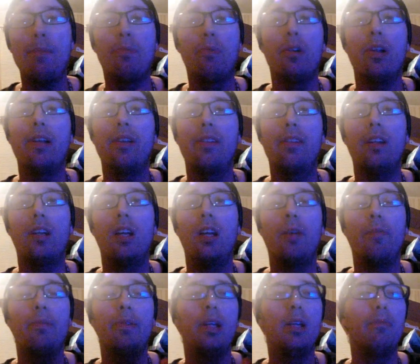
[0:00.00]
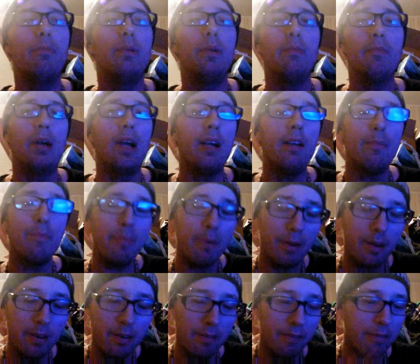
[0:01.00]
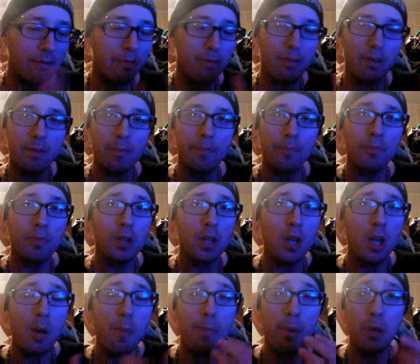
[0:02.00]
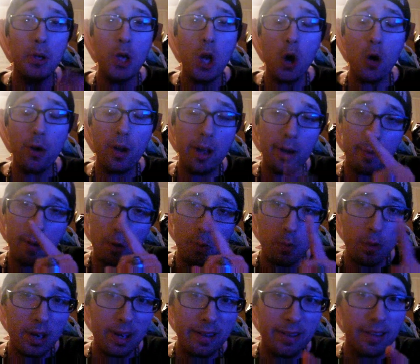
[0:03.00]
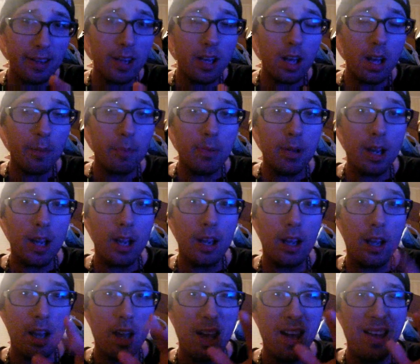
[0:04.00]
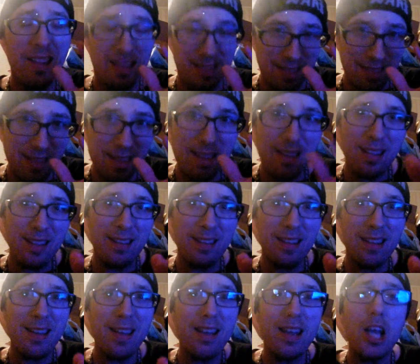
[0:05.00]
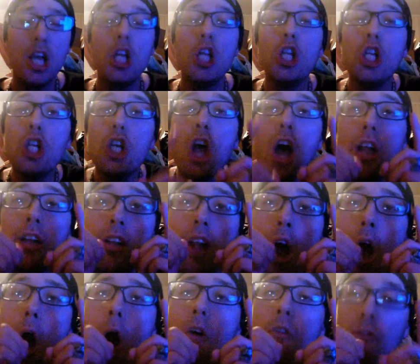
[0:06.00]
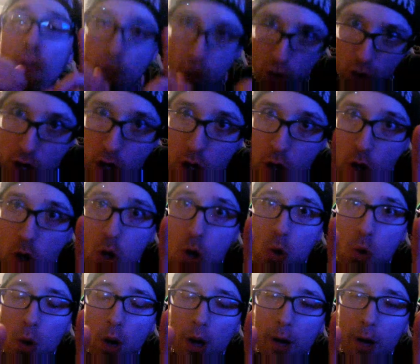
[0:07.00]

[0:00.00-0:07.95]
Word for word: Red State Update be my part. But no doubt about Red State Update this is just for you.